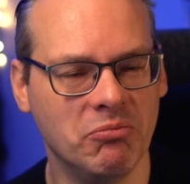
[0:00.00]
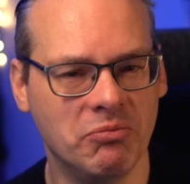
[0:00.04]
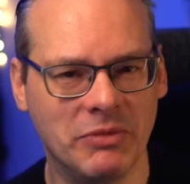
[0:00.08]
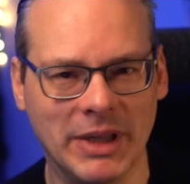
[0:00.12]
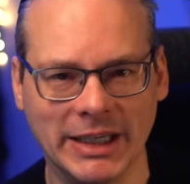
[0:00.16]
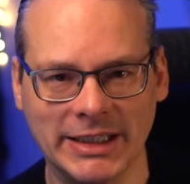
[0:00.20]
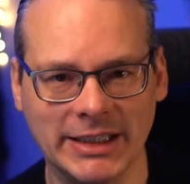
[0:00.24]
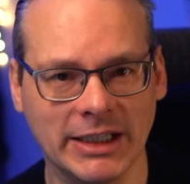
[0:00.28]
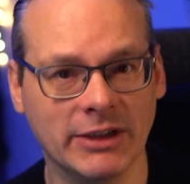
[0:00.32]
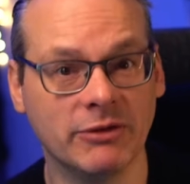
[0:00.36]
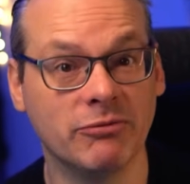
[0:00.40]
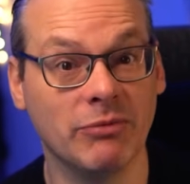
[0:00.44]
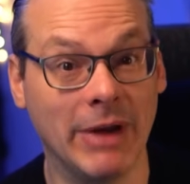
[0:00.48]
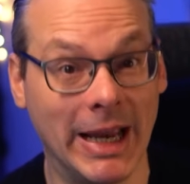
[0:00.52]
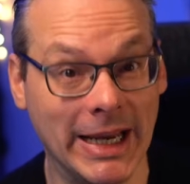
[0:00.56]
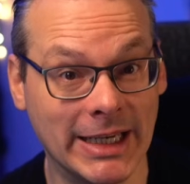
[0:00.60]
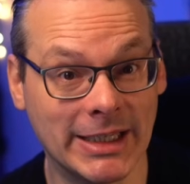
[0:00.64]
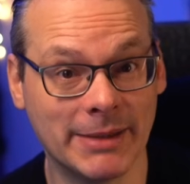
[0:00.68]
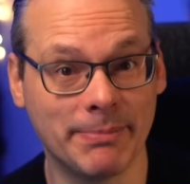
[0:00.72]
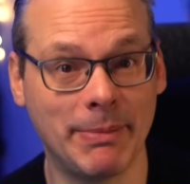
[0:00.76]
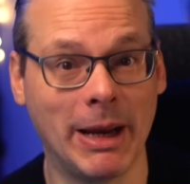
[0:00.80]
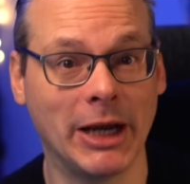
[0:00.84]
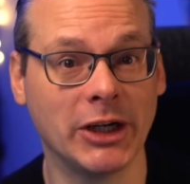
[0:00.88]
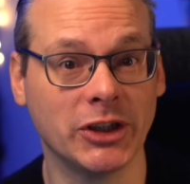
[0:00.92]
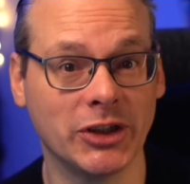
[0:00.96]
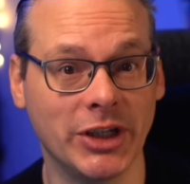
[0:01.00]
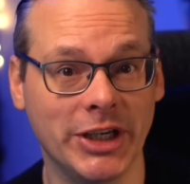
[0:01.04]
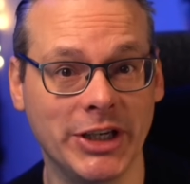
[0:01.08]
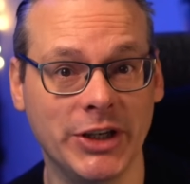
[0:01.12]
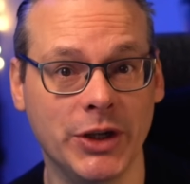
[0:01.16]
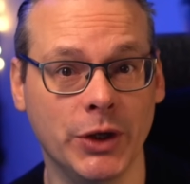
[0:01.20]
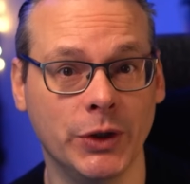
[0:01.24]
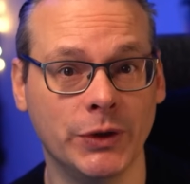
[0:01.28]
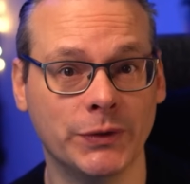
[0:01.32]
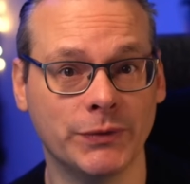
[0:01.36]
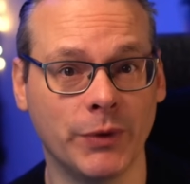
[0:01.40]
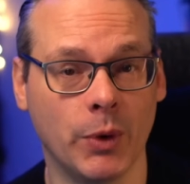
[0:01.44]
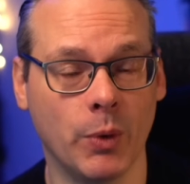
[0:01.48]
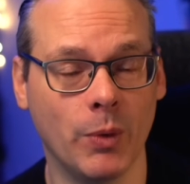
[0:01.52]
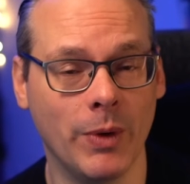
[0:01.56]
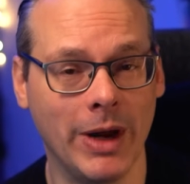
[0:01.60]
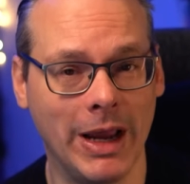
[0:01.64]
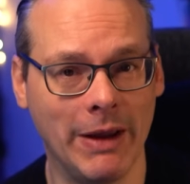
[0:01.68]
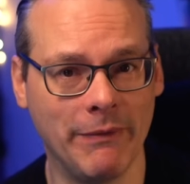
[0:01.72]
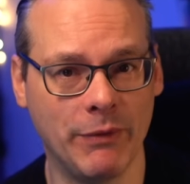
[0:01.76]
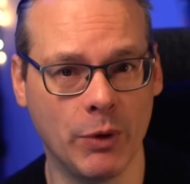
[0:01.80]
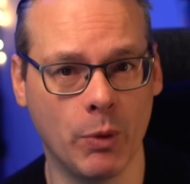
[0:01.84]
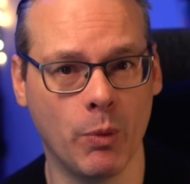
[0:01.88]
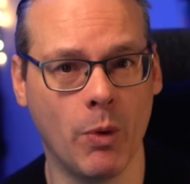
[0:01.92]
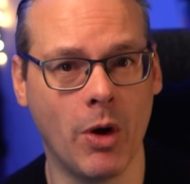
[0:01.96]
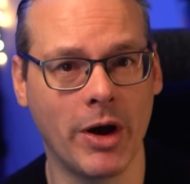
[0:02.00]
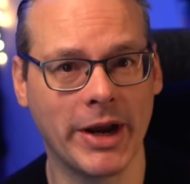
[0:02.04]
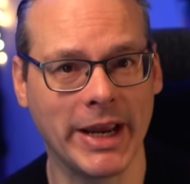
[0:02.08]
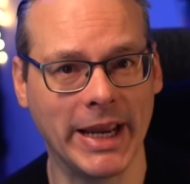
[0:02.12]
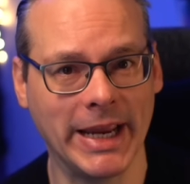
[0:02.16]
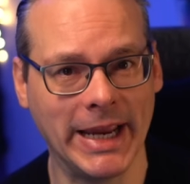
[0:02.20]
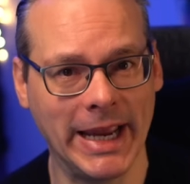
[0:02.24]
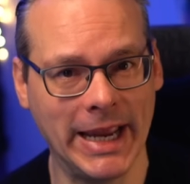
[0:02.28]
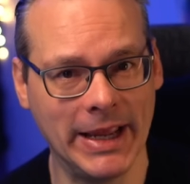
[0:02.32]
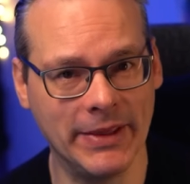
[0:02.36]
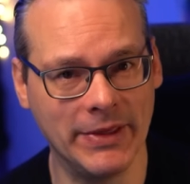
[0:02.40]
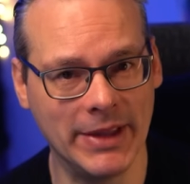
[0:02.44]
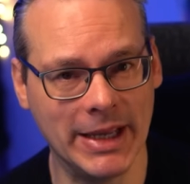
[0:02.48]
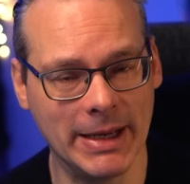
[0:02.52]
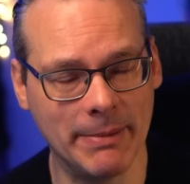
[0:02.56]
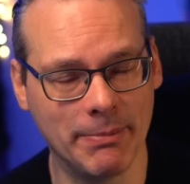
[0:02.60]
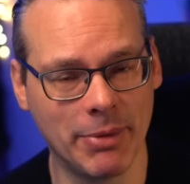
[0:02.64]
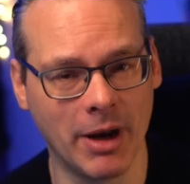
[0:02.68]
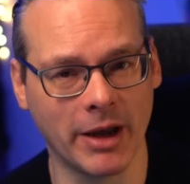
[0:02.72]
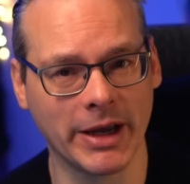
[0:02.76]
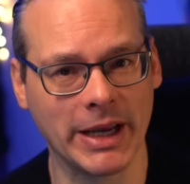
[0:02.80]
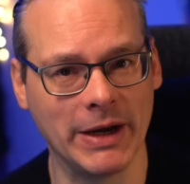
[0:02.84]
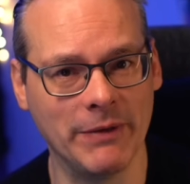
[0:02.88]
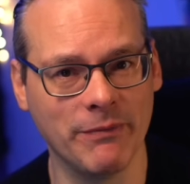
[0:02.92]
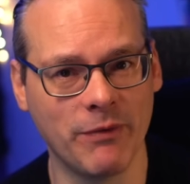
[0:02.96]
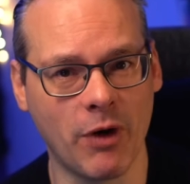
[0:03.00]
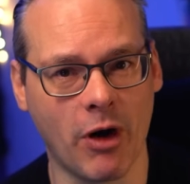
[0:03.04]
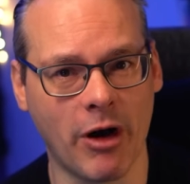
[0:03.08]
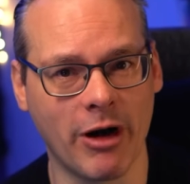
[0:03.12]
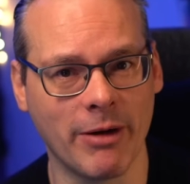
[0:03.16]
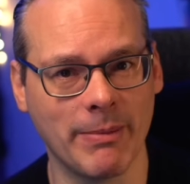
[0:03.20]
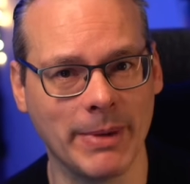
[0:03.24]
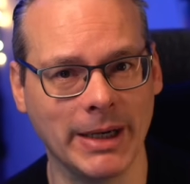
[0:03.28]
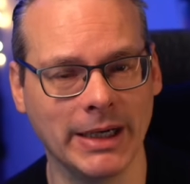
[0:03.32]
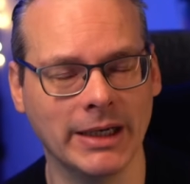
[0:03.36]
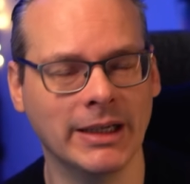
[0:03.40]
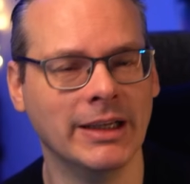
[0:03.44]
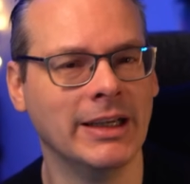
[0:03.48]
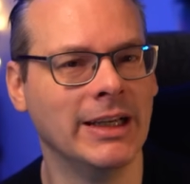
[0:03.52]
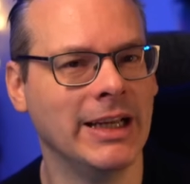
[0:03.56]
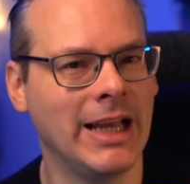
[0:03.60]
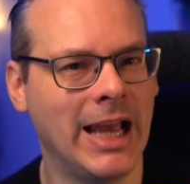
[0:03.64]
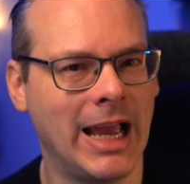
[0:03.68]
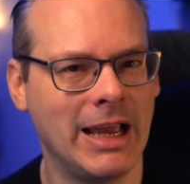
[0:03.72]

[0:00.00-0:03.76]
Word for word: This is especially useful if you're working in the plugin environment.